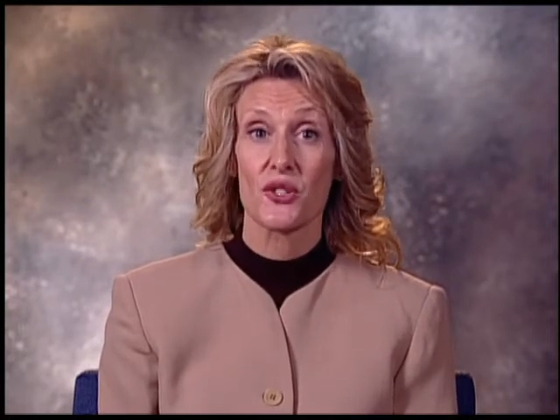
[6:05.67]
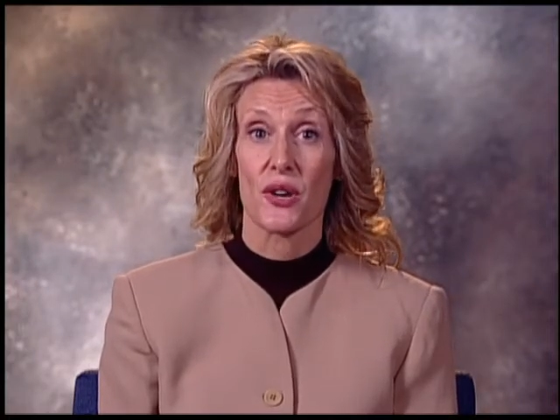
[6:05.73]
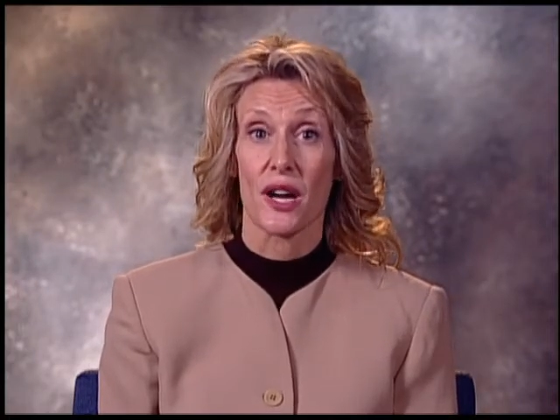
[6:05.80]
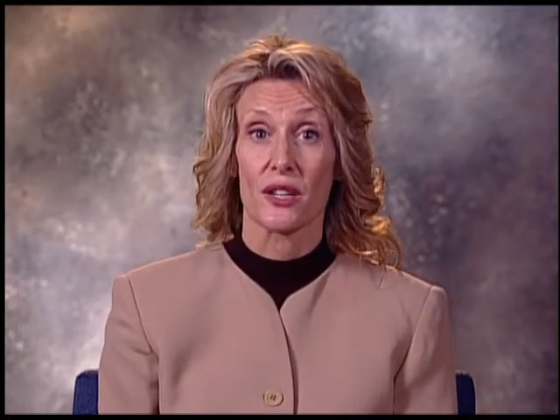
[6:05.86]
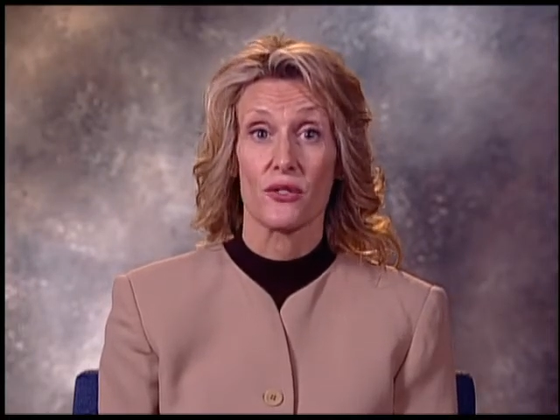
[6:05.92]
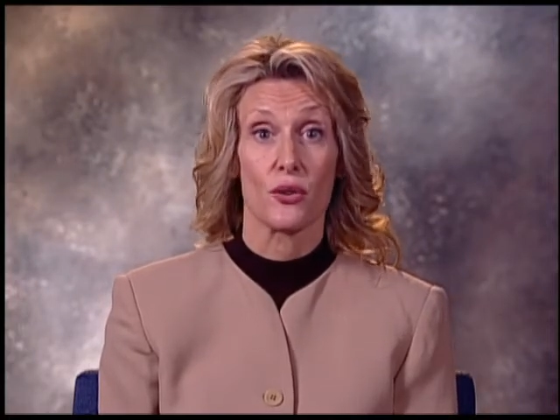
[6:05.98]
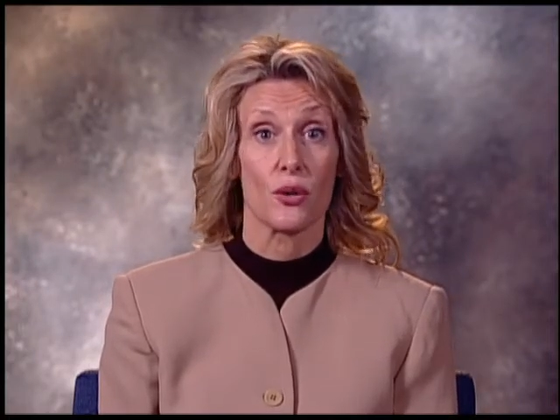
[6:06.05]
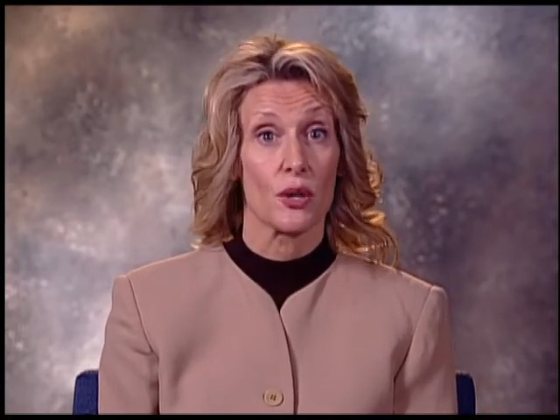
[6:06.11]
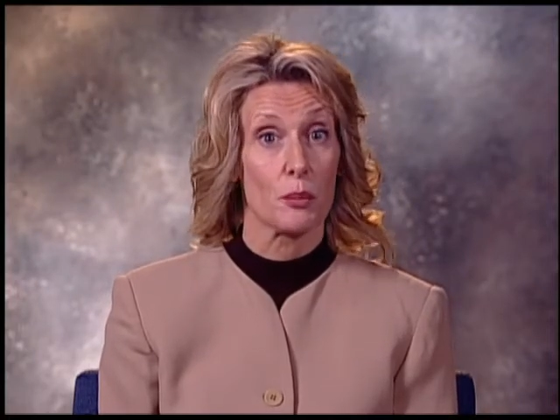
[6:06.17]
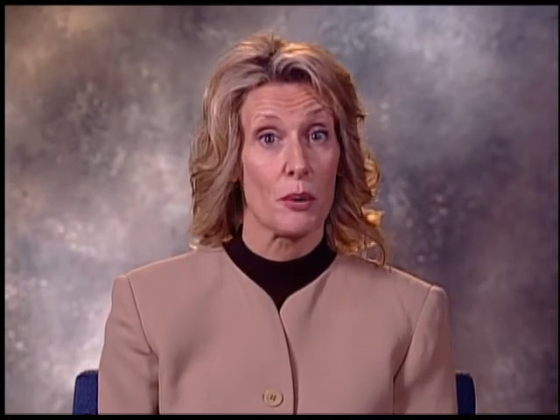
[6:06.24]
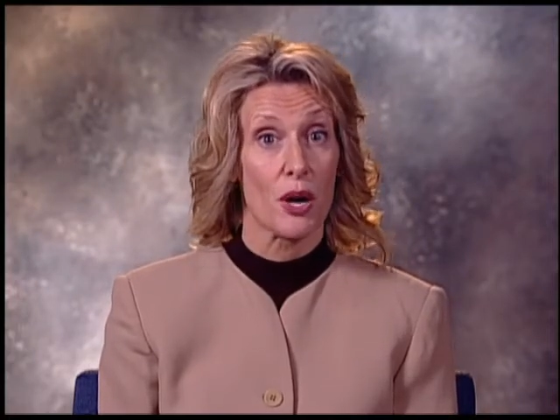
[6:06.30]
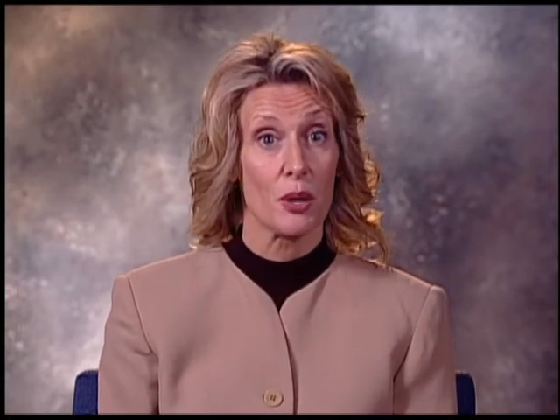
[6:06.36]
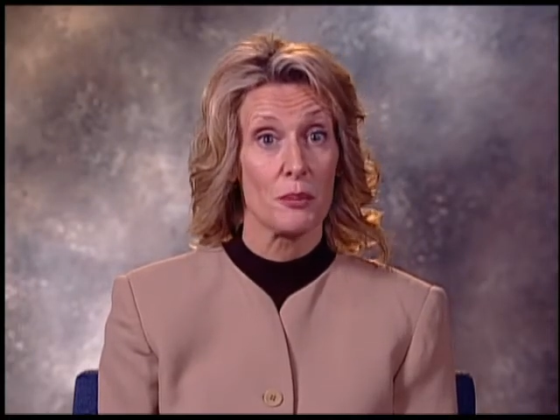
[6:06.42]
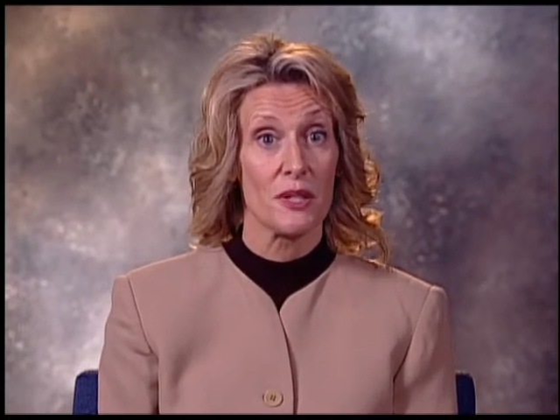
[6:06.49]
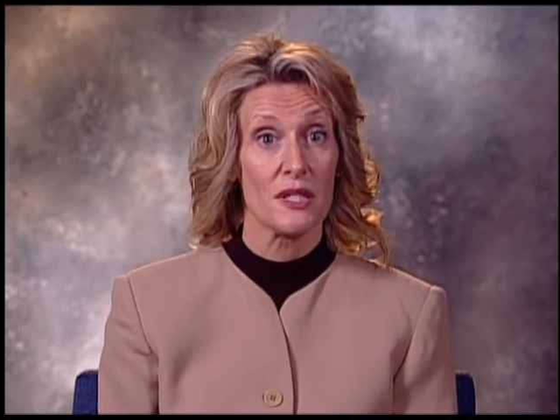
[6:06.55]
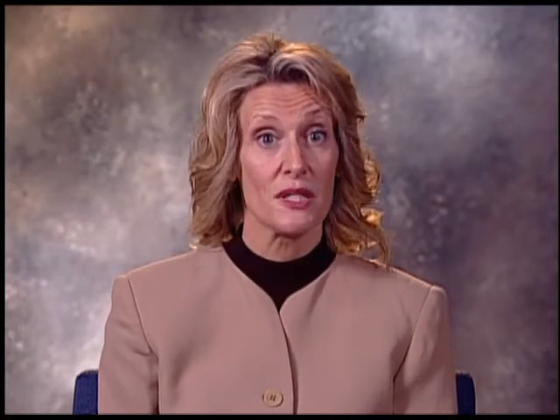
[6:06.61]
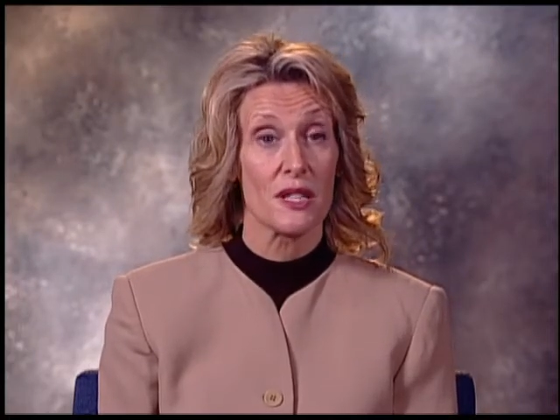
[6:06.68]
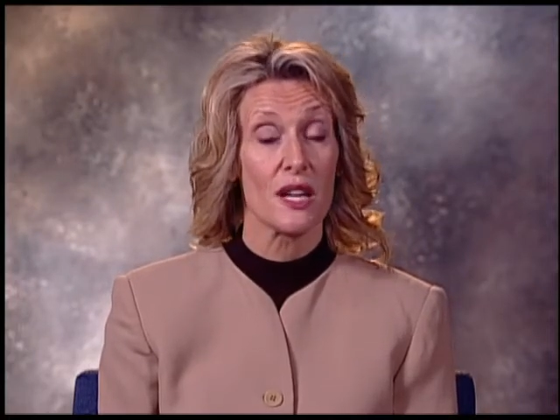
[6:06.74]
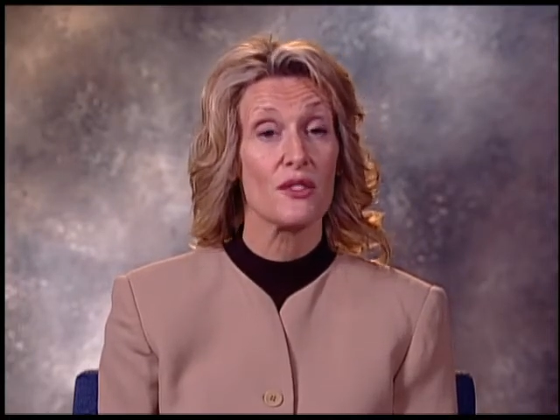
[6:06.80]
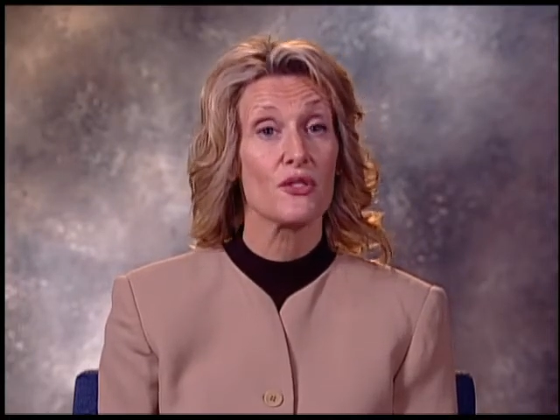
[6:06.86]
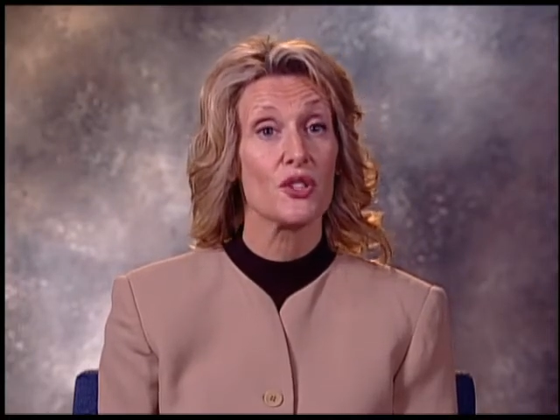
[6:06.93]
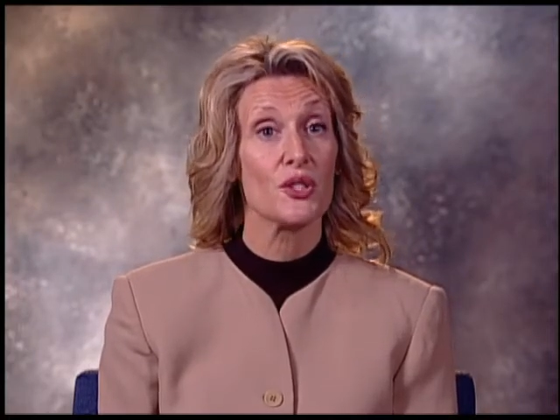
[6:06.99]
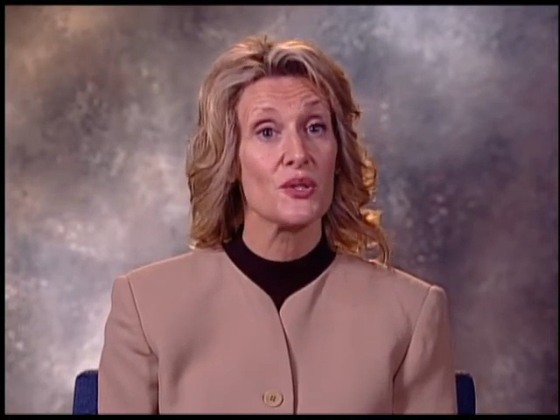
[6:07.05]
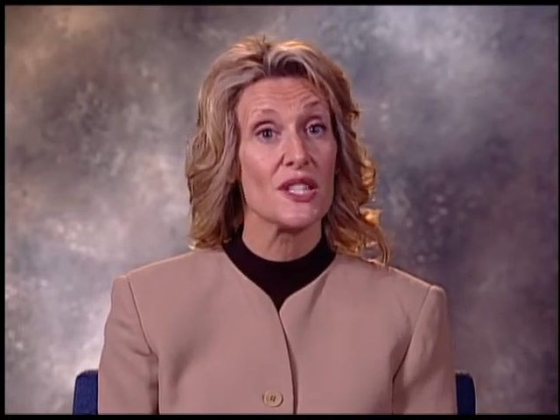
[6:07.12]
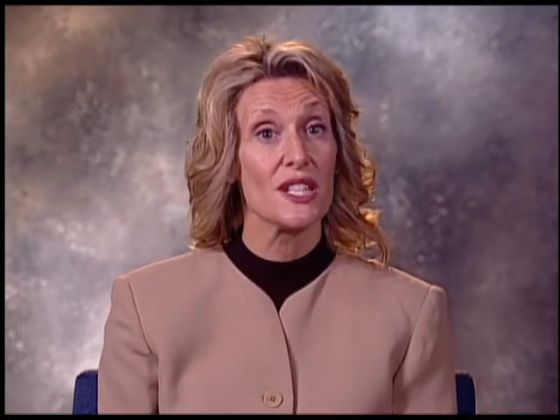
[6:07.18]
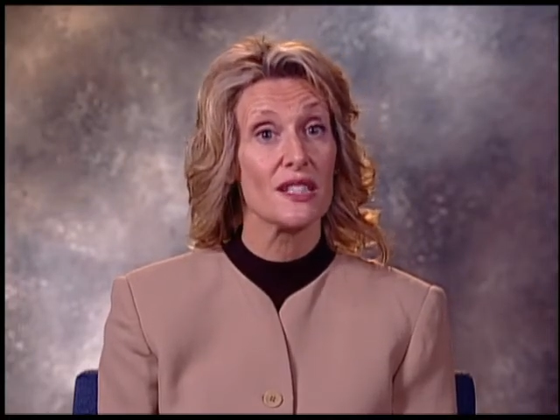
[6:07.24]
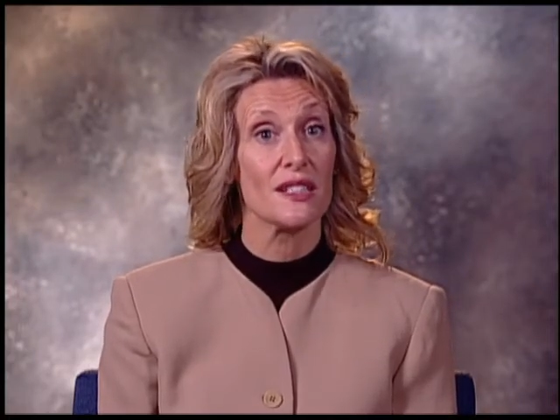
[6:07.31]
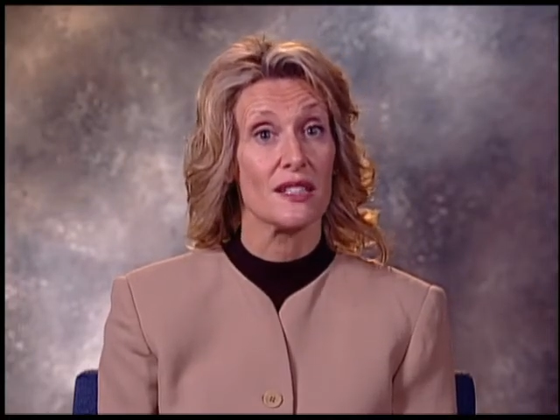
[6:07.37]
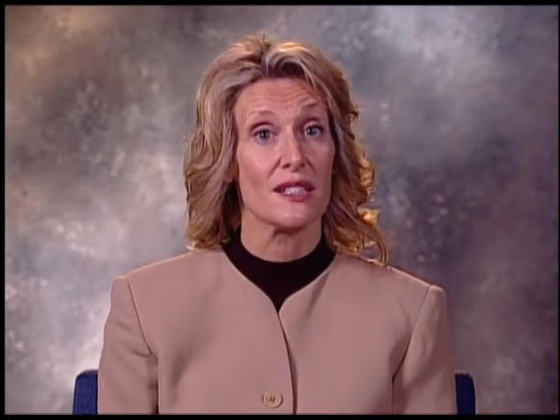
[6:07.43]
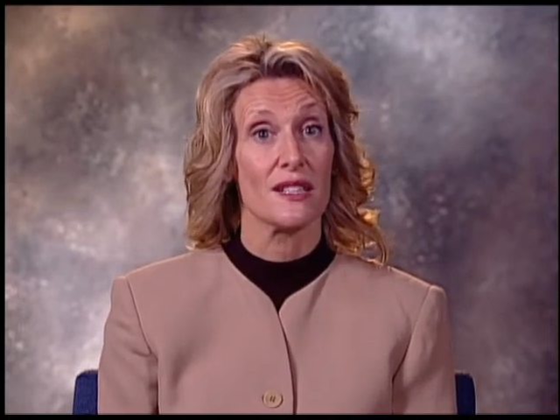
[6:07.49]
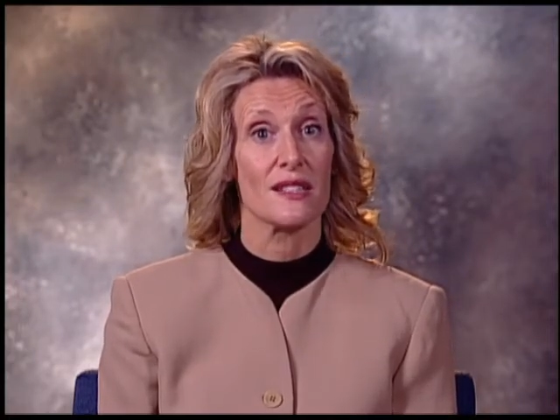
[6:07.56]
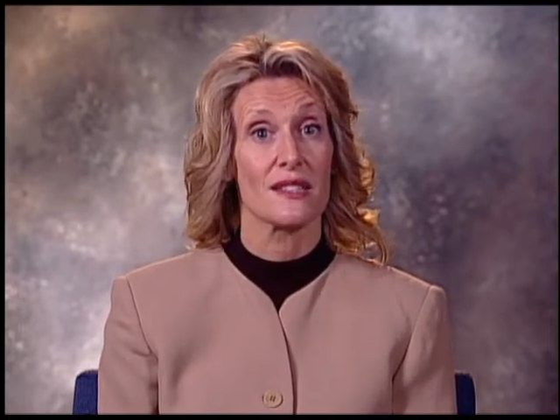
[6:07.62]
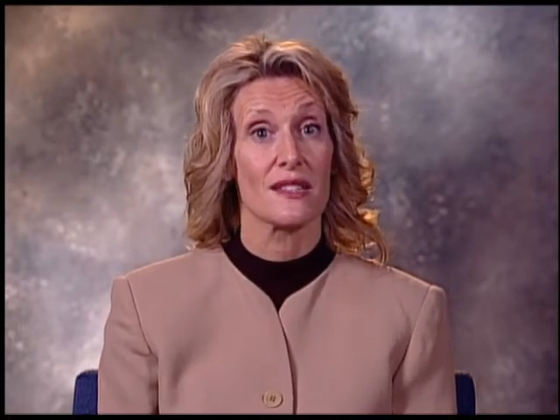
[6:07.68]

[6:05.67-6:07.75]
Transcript: for an apartment and for utilities.